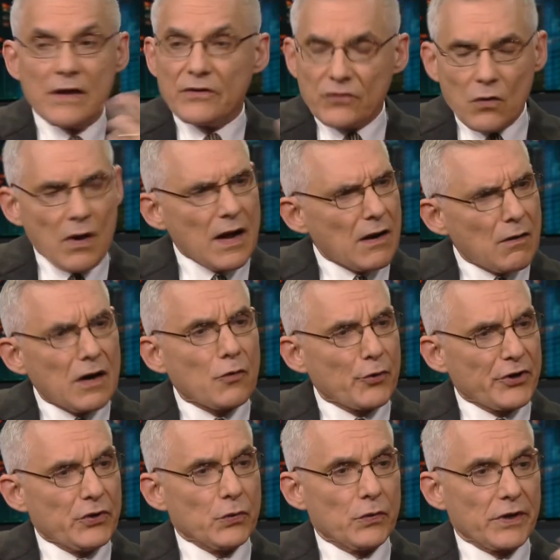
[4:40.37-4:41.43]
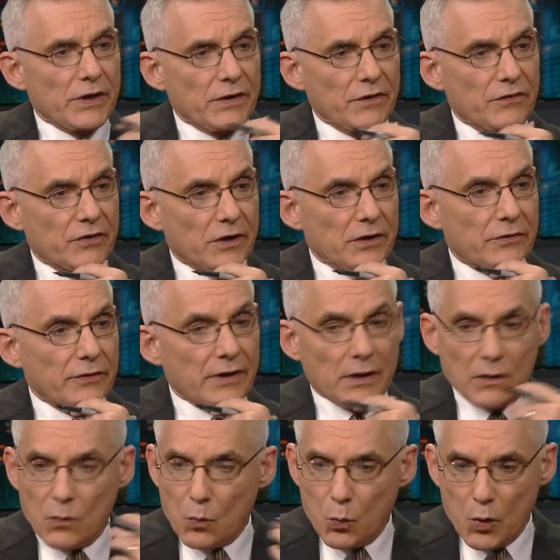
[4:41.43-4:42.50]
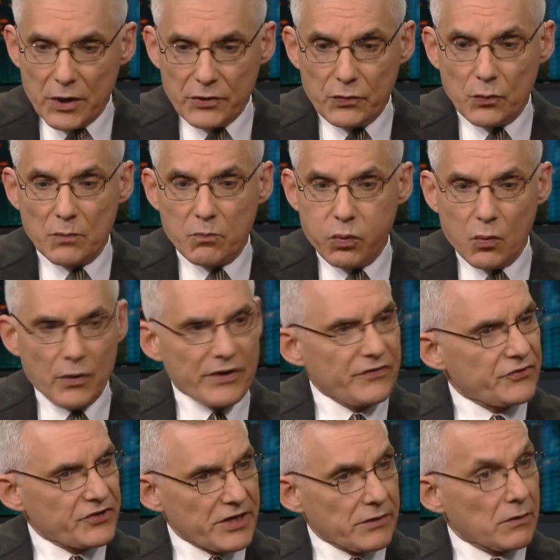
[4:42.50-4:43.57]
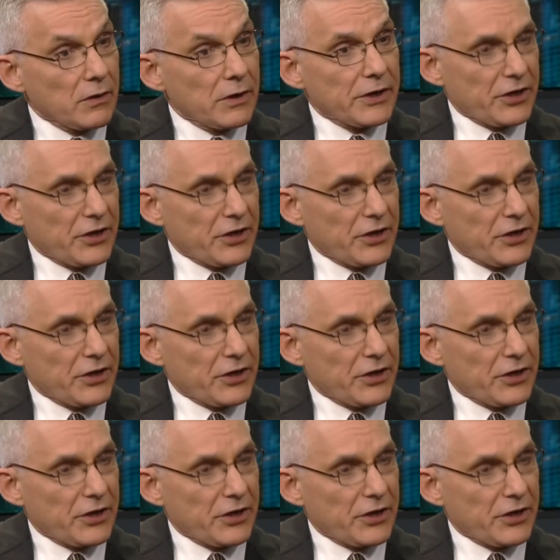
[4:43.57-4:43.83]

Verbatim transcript: So how are we doing in this country? What do employees generally?